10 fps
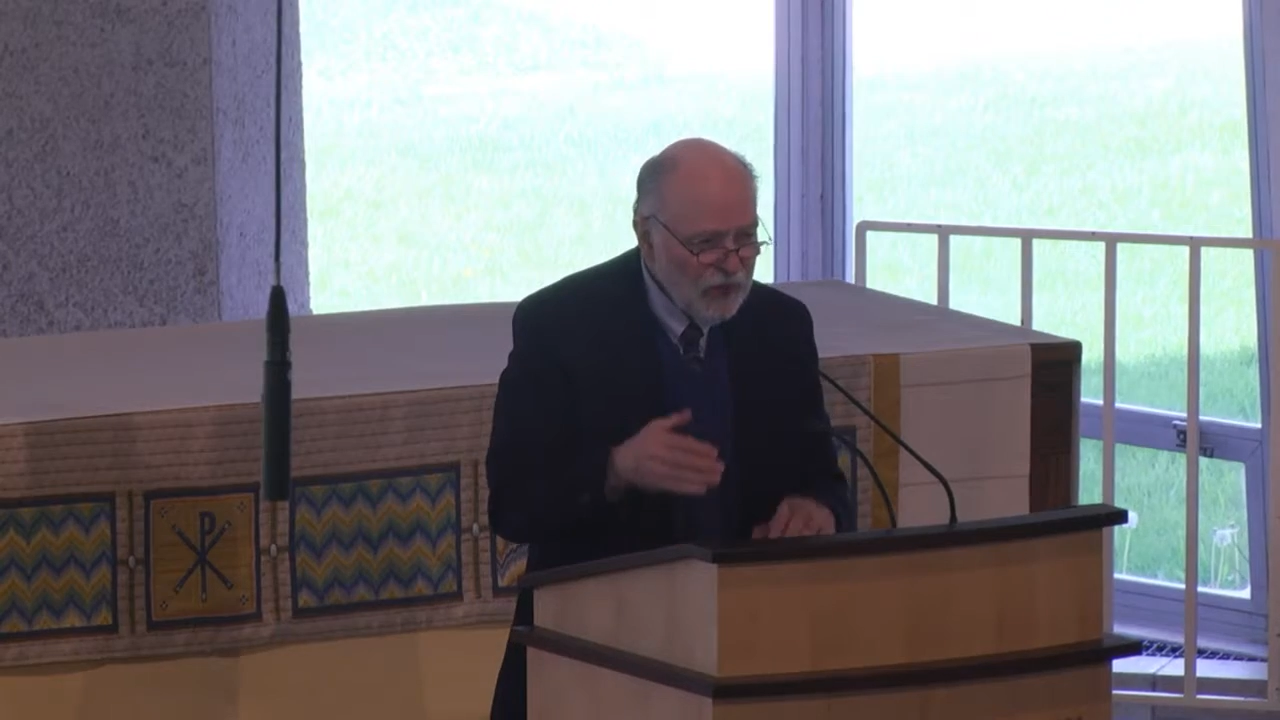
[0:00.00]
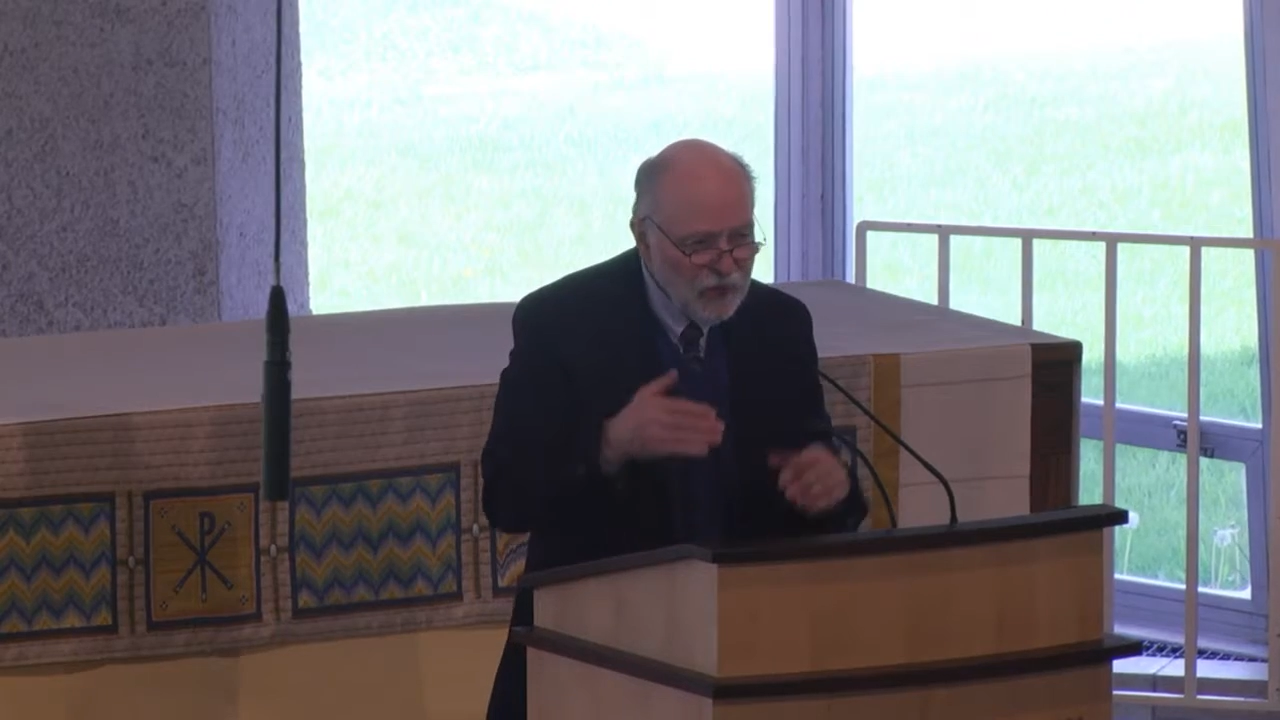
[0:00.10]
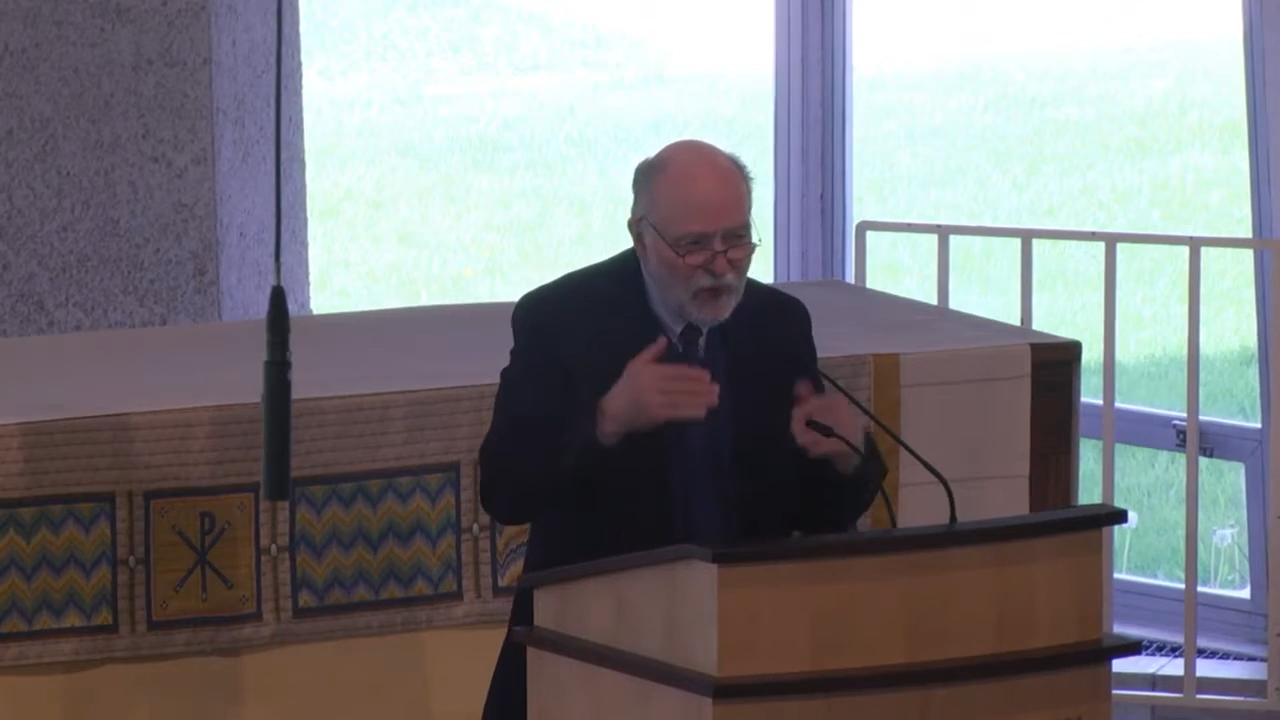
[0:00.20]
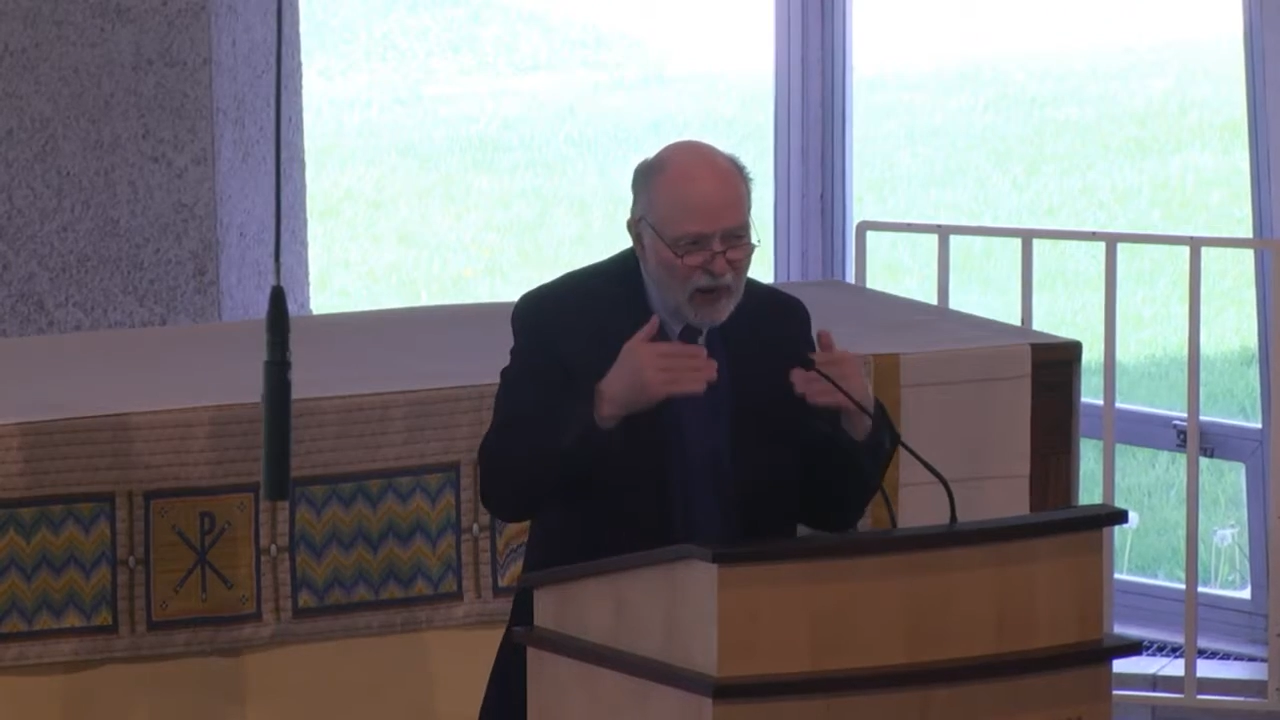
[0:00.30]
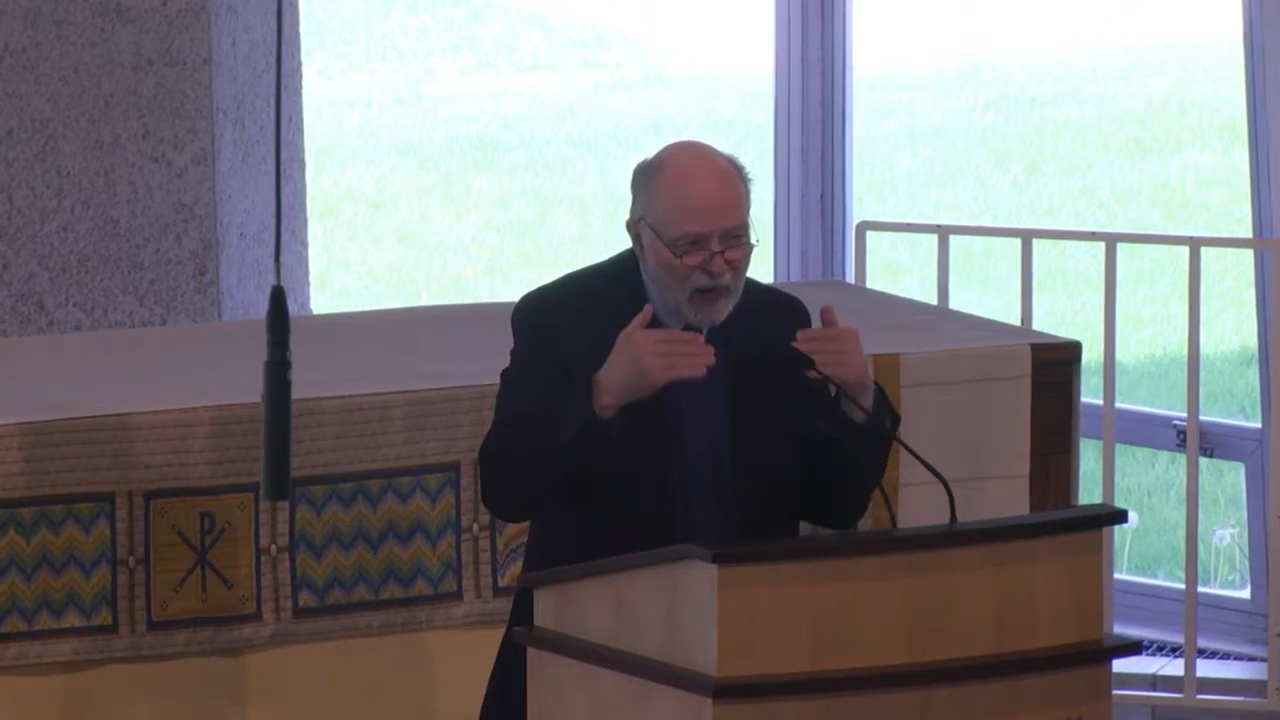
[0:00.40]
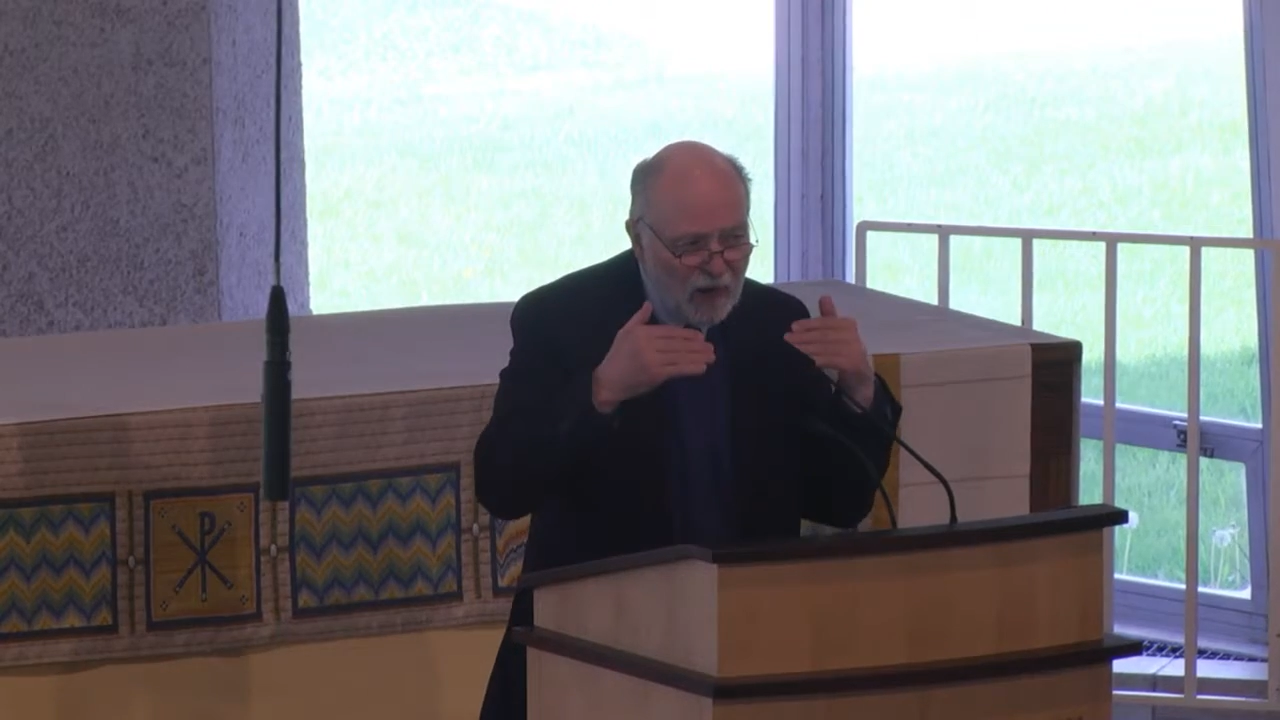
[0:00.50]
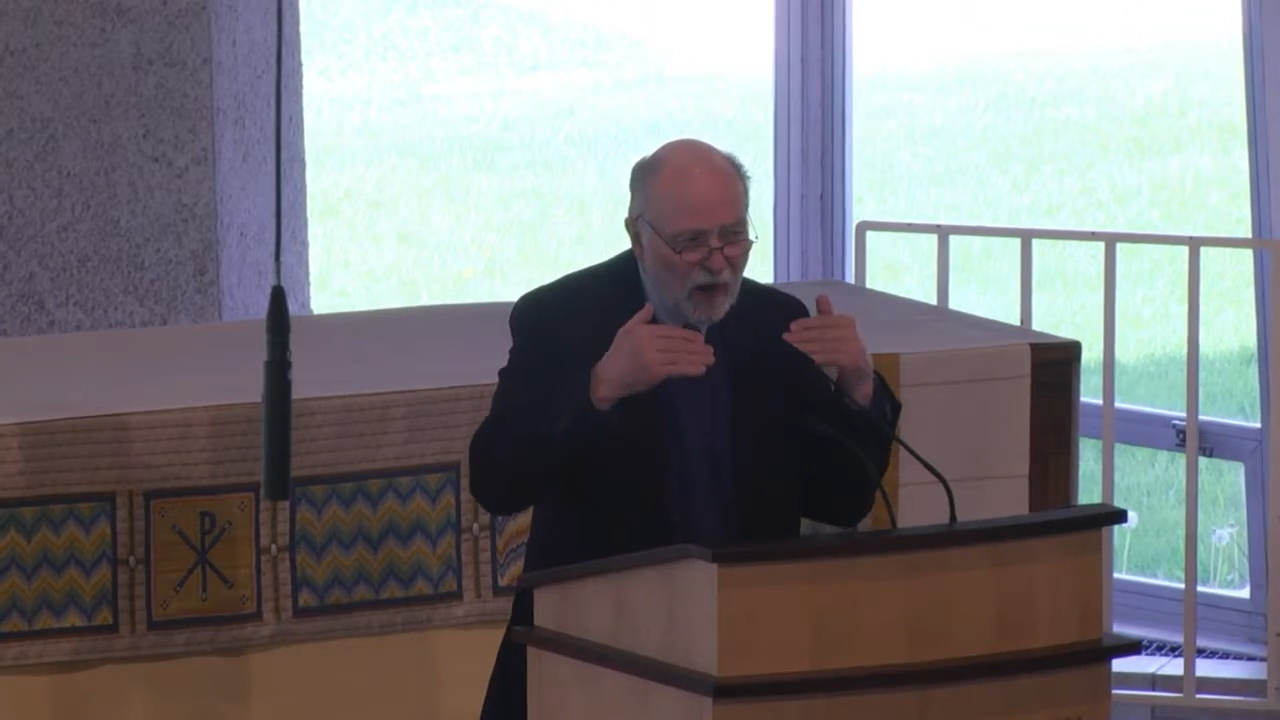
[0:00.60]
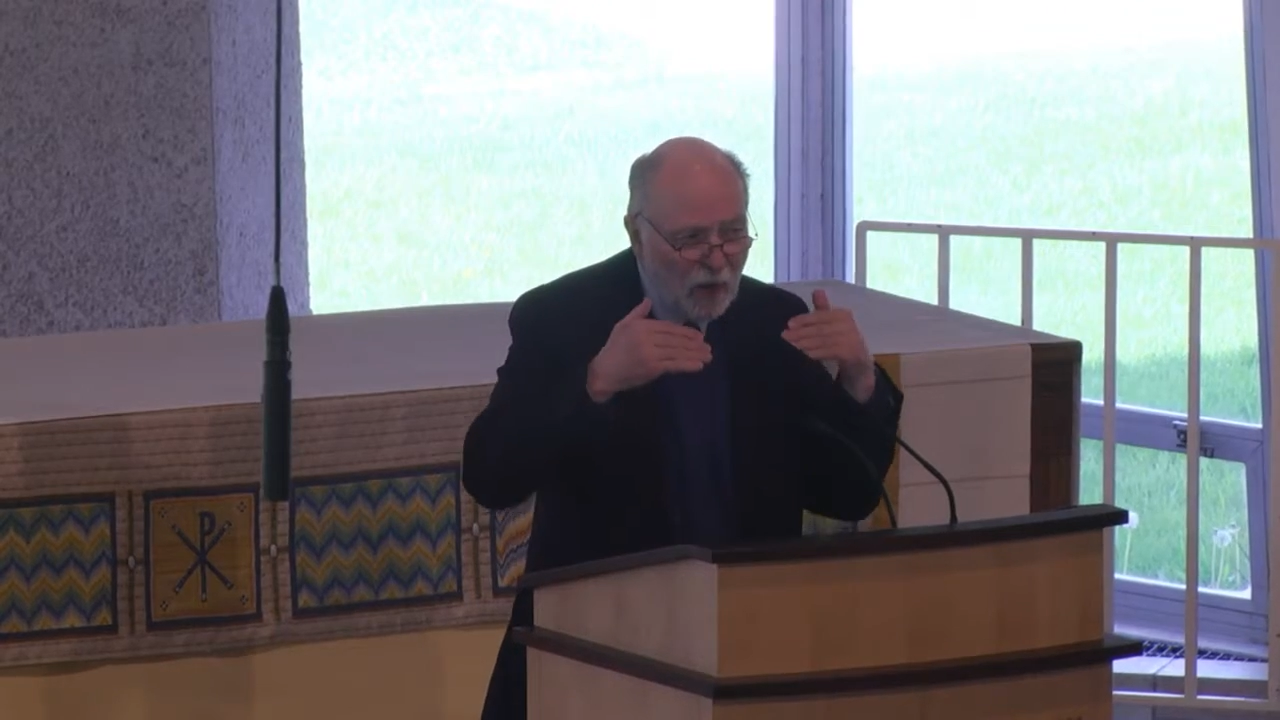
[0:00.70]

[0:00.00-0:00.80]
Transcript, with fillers: to our